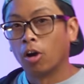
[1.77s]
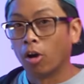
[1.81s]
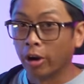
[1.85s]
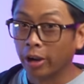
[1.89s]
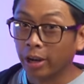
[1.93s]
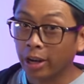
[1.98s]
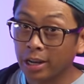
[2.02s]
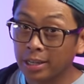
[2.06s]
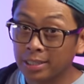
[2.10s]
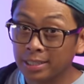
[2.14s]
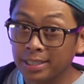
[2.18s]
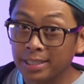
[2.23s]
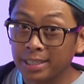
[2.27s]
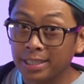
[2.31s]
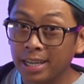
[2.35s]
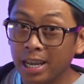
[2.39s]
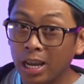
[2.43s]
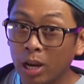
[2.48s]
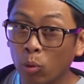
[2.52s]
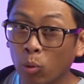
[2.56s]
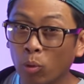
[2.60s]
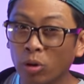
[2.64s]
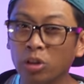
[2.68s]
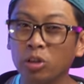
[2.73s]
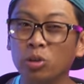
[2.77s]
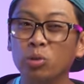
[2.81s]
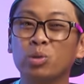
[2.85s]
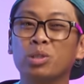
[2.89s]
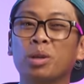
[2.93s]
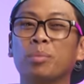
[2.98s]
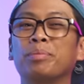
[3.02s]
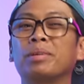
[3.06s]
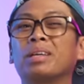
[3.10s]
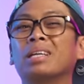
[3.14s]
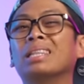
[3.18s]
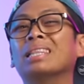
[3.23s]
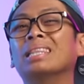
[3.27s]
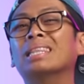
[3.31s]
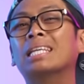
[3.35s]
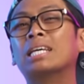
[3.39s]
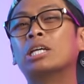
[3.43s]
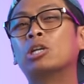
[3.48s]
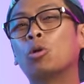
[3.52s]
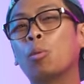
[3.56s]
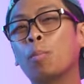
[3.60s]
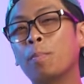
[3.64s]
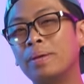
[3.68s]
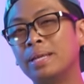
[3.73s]
Alright guys, today we're gonna do something a
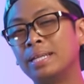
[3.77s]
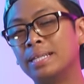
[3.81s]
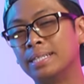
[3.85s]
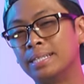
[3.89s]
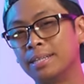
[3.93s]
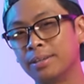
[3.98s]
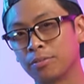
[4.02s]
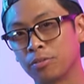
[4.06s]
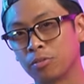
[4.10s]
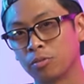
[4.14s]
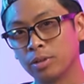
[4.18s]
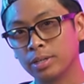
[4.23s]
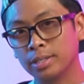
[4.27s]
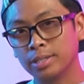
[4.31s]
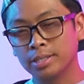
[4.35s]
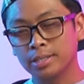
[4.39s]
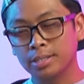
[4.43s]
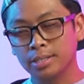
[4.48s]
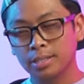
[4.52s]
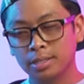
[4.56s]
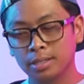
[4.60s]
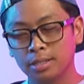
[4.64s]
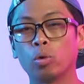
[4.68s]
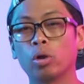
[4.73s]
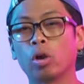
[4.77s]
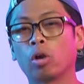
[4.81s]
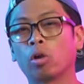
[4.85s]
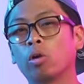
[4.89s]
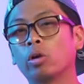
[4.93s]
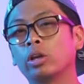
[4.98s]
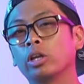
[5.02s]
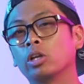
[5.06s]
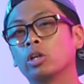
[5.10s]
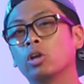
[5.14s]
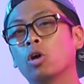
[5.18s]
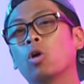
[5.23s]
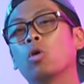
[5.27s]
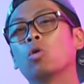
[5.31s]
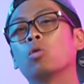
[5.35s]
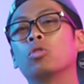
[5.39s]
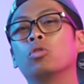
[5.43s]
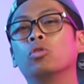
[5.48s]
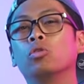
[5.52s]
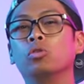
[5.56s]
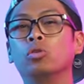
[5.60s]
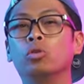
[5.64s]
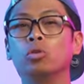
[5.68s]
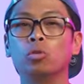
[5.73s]
little bit different. We are gonna
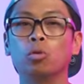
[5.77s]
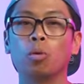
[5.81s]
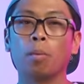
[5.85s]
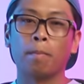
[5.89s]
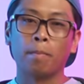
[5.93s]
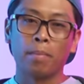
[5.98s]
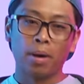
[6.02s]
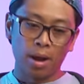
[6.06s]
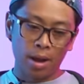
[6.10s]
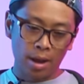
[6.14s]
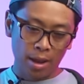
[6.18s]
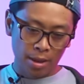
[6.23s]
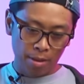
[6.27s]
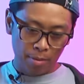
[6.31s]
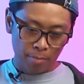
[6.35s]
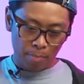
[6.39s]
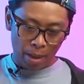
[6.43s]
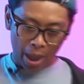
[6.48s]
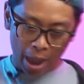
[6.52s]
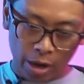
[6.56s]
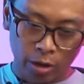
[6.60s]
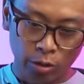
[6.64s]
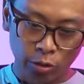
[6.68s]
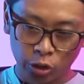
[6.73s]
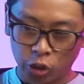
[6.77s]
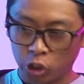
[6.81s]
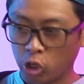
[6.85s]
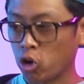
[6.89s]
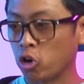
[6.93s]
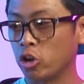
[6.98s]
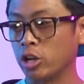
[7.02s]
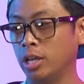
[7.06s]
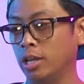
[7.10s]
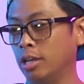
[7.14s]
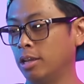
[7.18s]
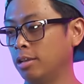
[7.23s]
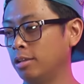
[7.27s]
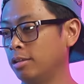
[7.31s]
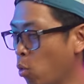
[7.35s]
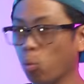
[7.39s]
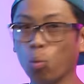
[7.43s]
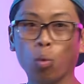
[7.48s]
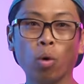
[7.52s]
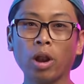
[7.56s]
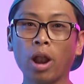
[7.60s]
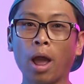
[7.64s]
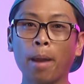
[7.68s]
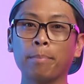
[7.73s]
go through my paddle journey,
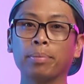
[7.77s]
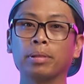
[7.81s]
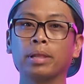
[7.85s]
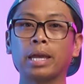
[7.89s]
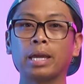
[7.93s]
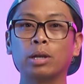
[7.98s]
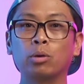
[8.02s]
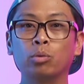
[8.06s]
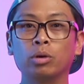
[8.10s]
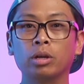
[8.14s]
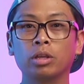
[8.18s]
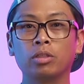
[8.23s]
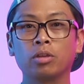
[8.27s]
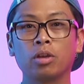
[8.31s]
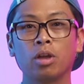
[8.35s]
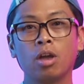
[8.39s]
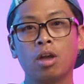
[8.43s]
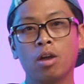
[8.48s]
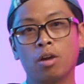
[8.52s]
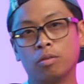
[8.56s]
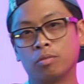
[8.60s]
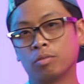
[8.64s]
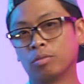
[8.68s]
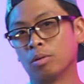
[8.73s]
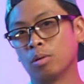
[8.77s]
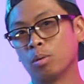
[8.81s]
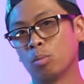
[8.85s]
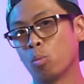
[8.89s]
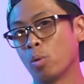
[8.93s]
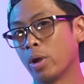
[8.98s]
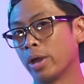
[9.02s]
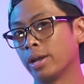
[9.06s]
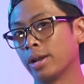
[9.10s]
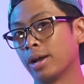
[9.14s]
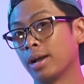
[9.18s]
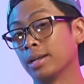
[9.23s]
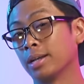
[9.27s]
what I played with from when